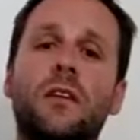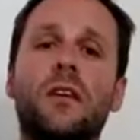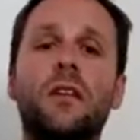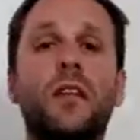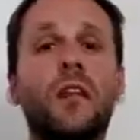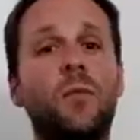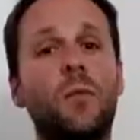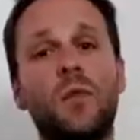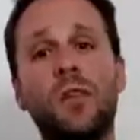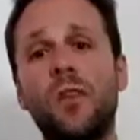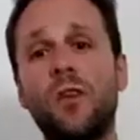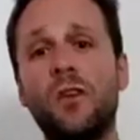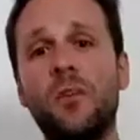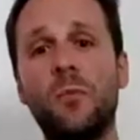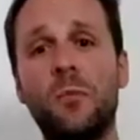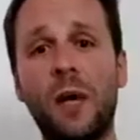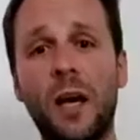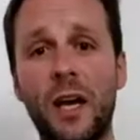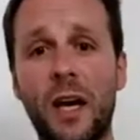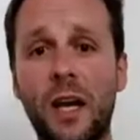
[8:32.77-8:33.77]
And then when they
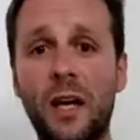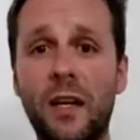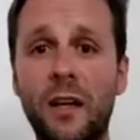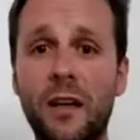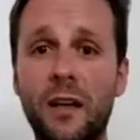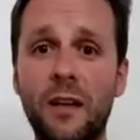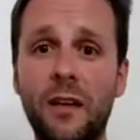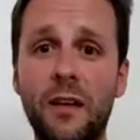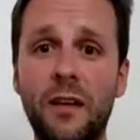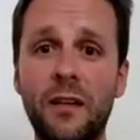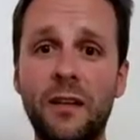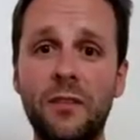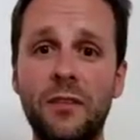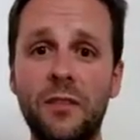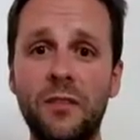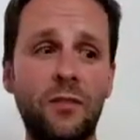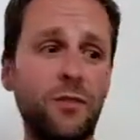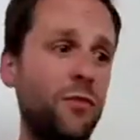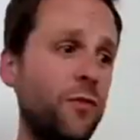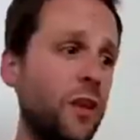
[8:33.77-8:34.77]
go back
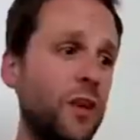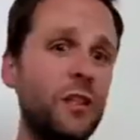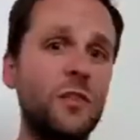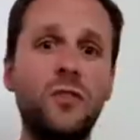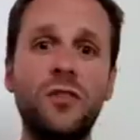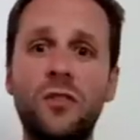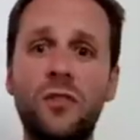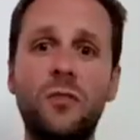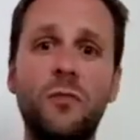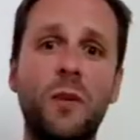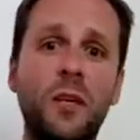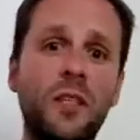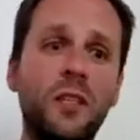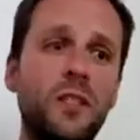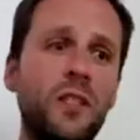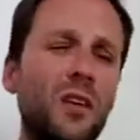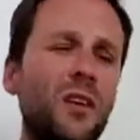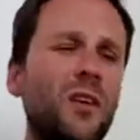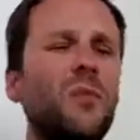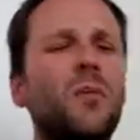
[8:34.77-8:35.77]
to friends who might
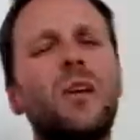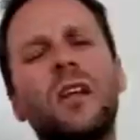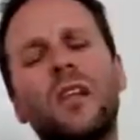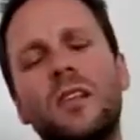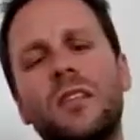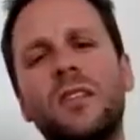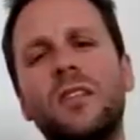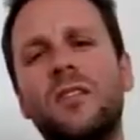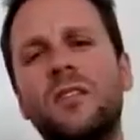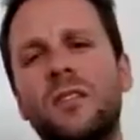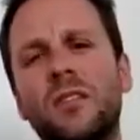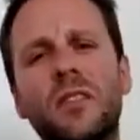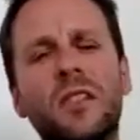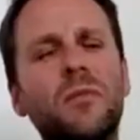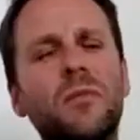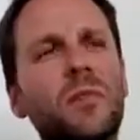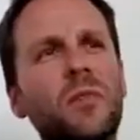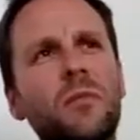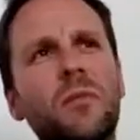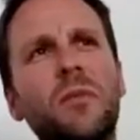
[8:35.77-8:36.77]
say, oh, well, you know,
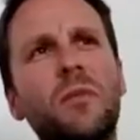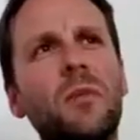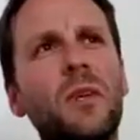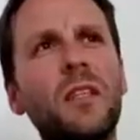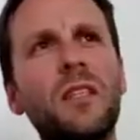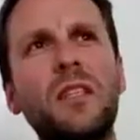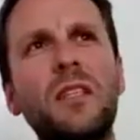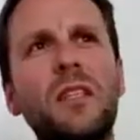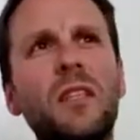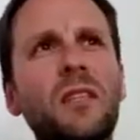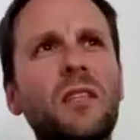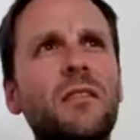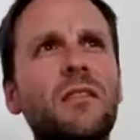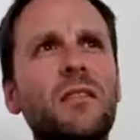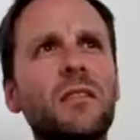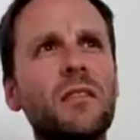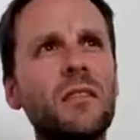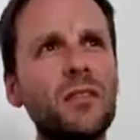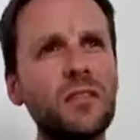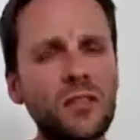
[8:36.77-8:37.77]
they might say
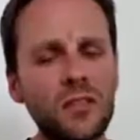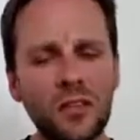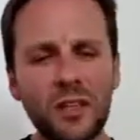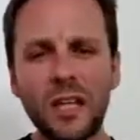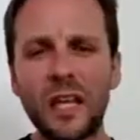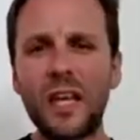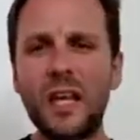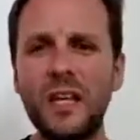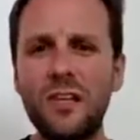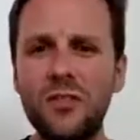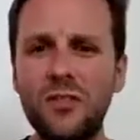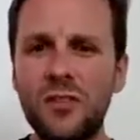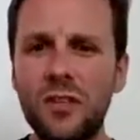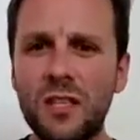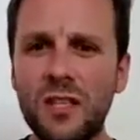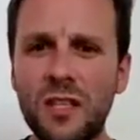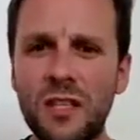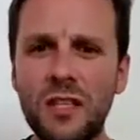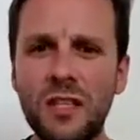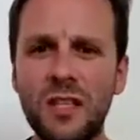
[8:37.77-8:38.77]
that, start to get
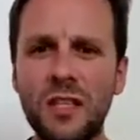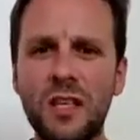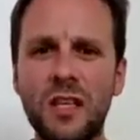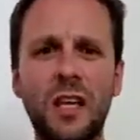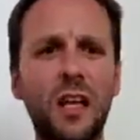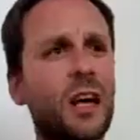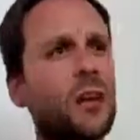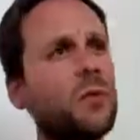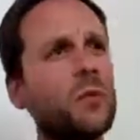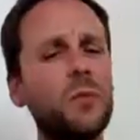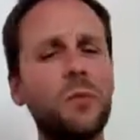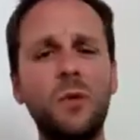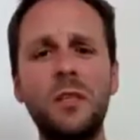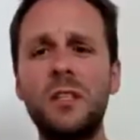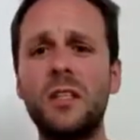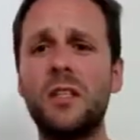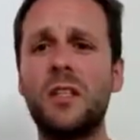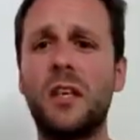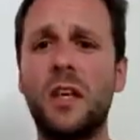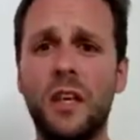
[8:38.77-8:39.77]
interest and say, like, I want a
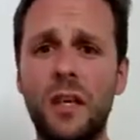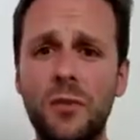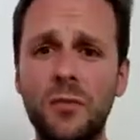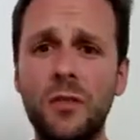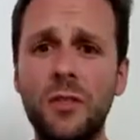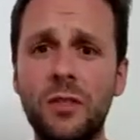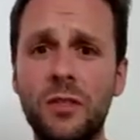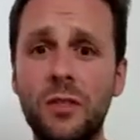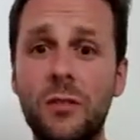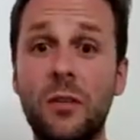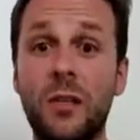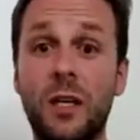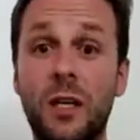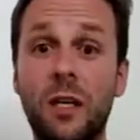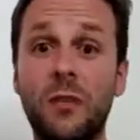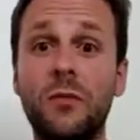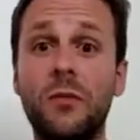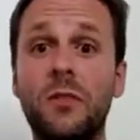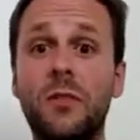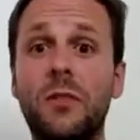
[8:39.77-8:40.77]
piece of that. How do you do
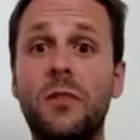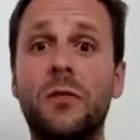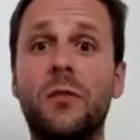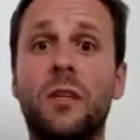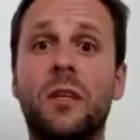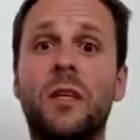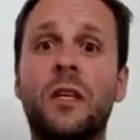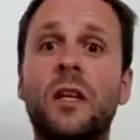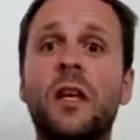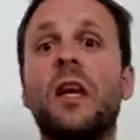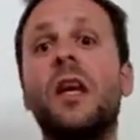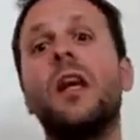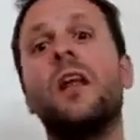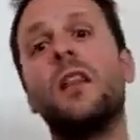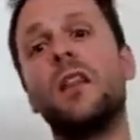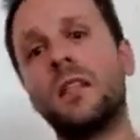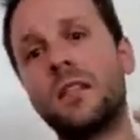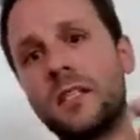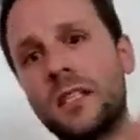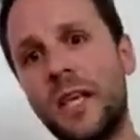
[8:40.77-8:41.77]
it?
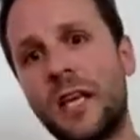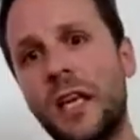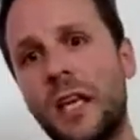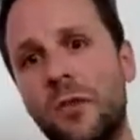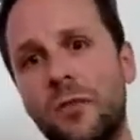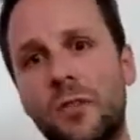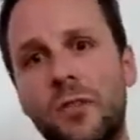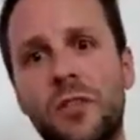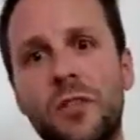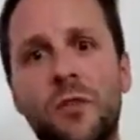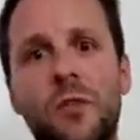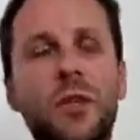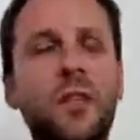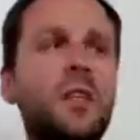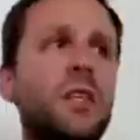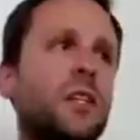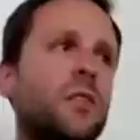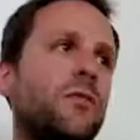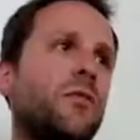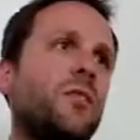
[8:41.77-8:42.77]
They'll say how they do it, and
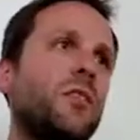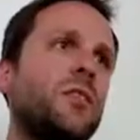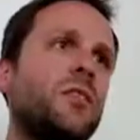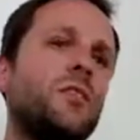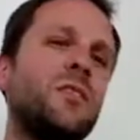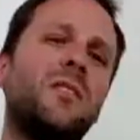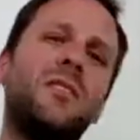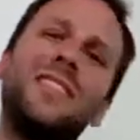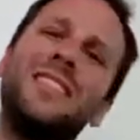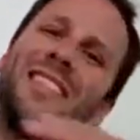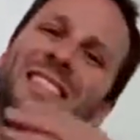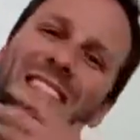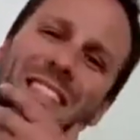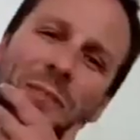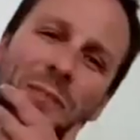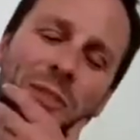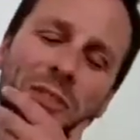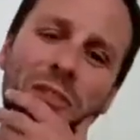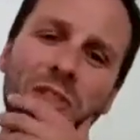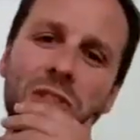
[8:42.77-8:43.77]
then the friends will go,
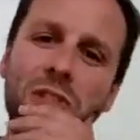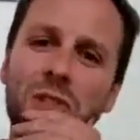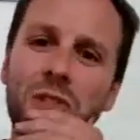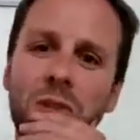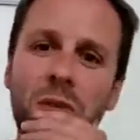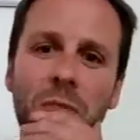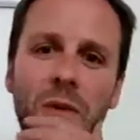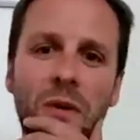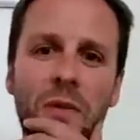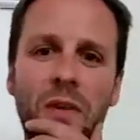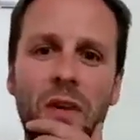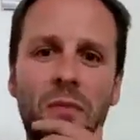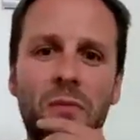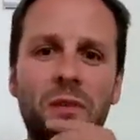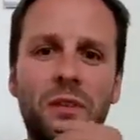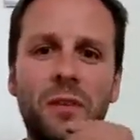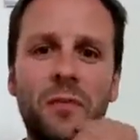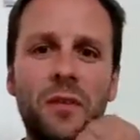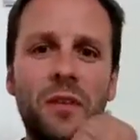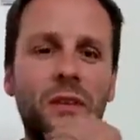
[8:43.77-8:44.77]
I'm not so sure about that.
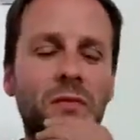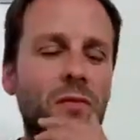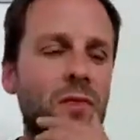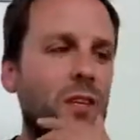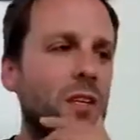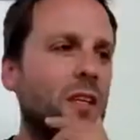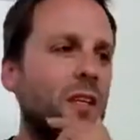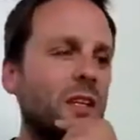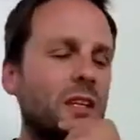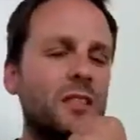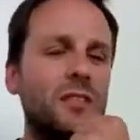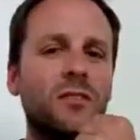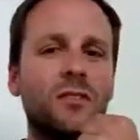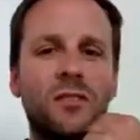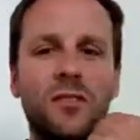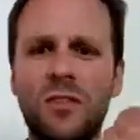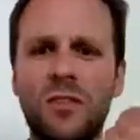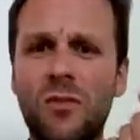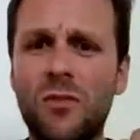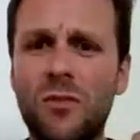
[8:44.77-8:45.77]
What you mean? I've got to, like, it's
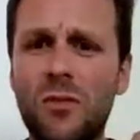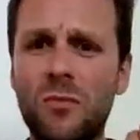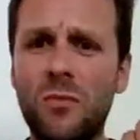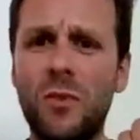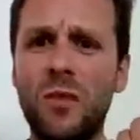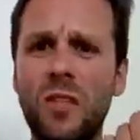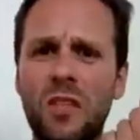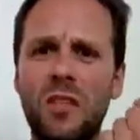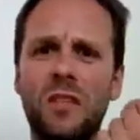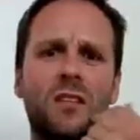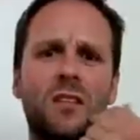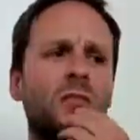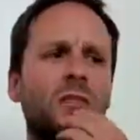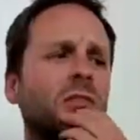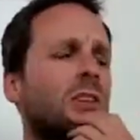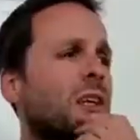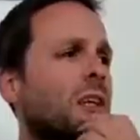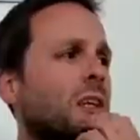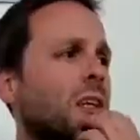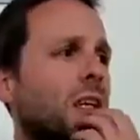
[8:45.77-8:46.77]
because it costs money, and,